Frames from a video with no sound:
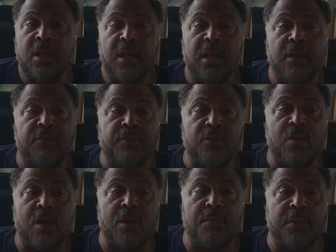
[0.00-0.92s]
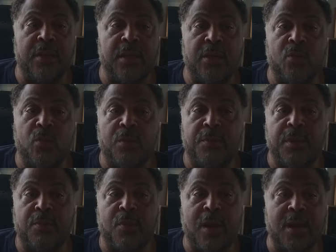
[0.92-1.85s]
if DaRon Bland will be
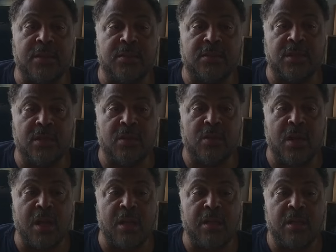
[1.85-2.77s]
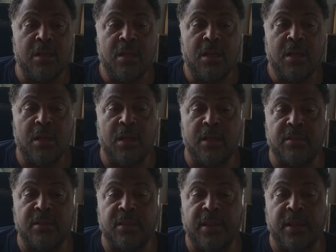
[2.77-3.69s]
practicing or not uh,
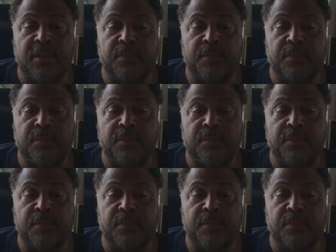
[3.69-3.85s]
today.